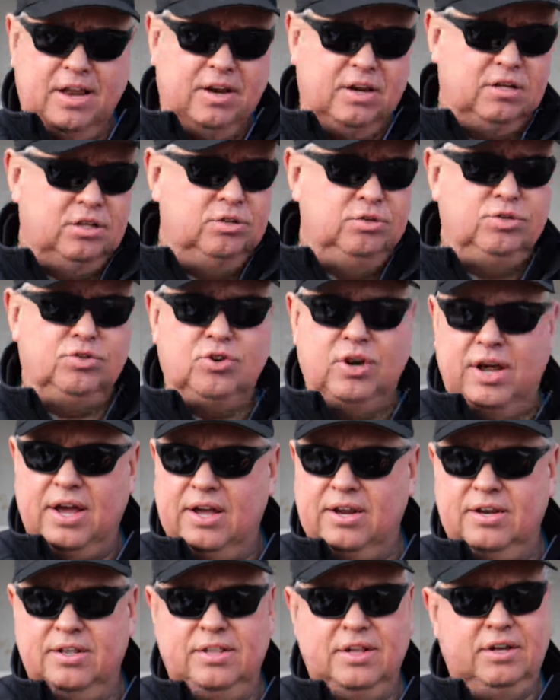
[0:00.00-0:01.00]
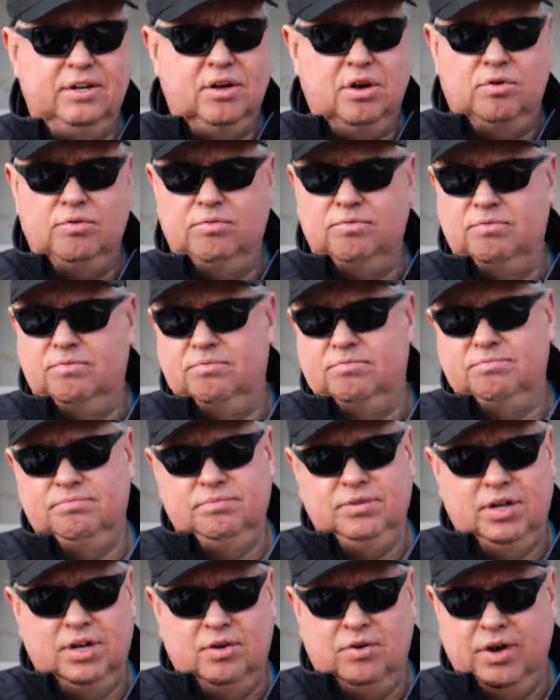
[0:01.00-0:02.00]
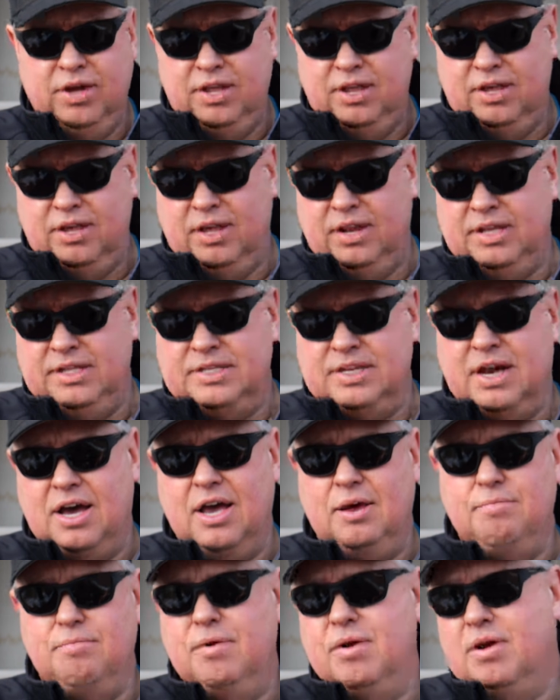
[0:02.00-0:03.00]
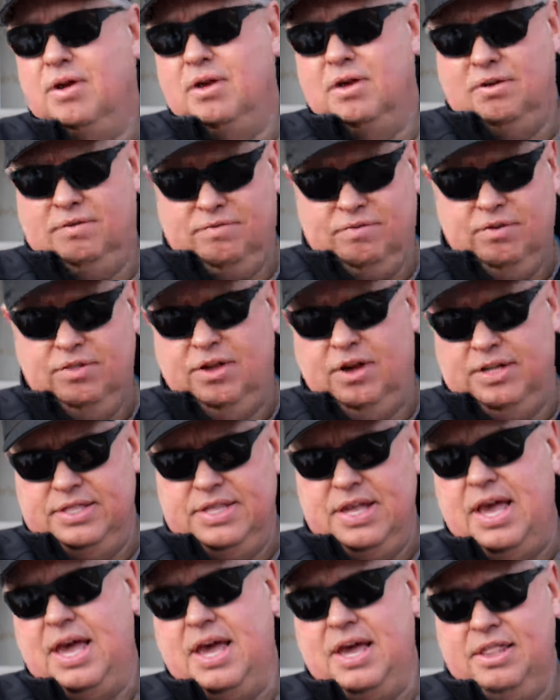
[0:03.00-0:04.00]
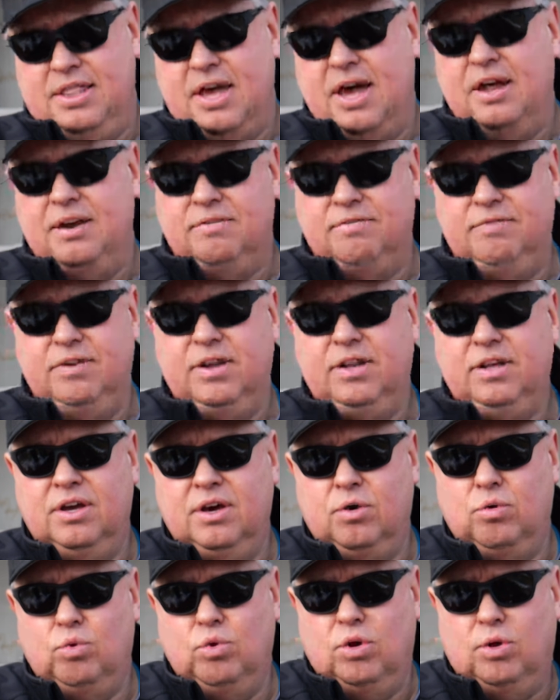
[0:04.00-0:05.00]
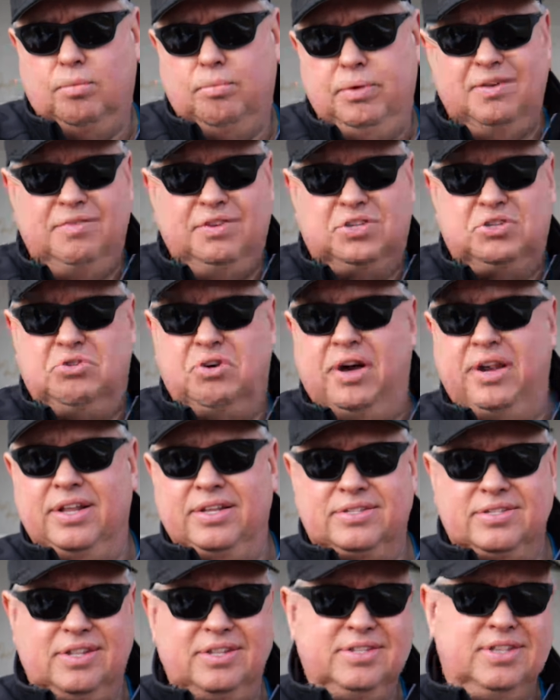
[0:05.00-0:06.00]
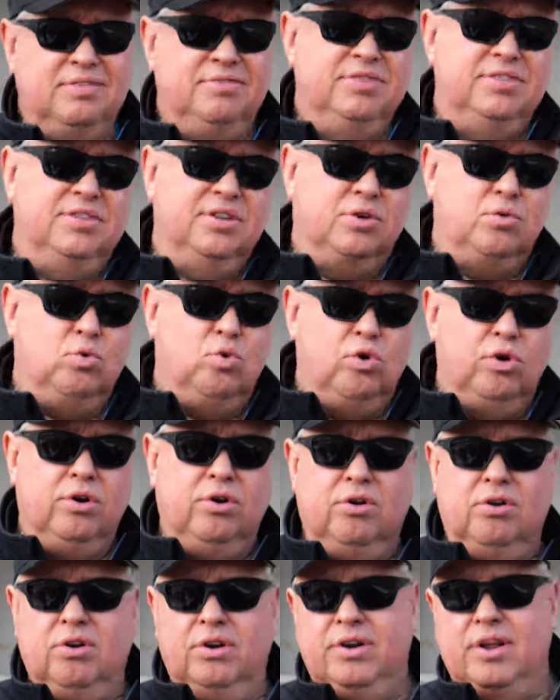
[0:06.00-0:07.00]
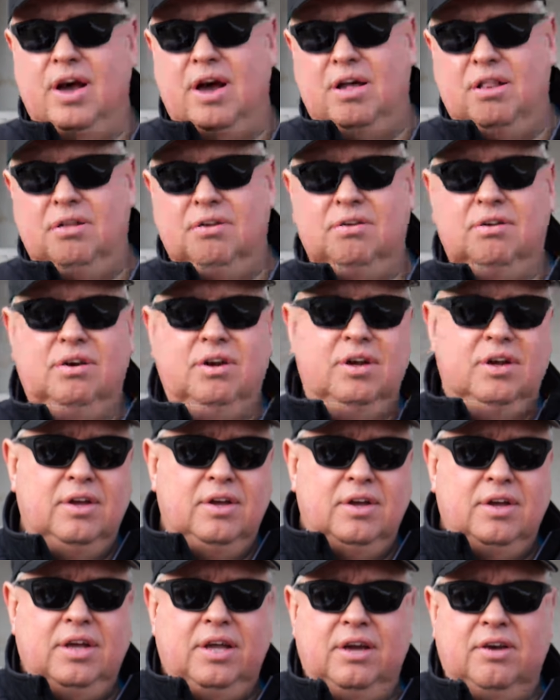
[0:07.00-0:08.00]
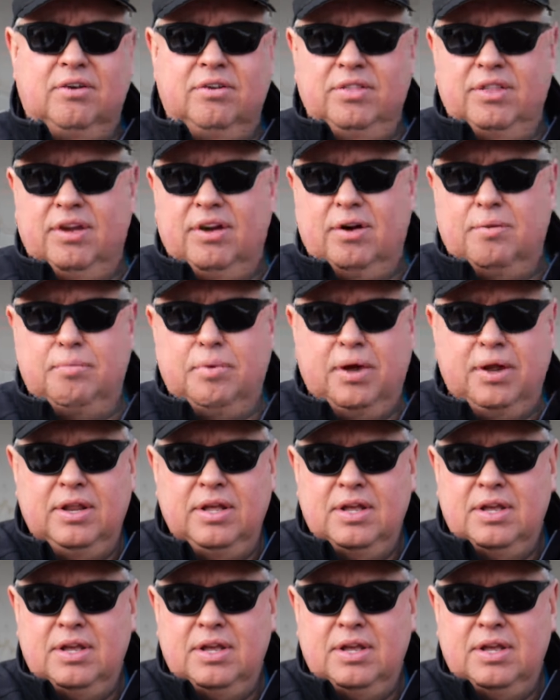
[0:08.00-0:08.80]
on a Gluetread and then go, any time for a day, that video will give us credit. Sometimes it gives us a quarter, $1 here and there, but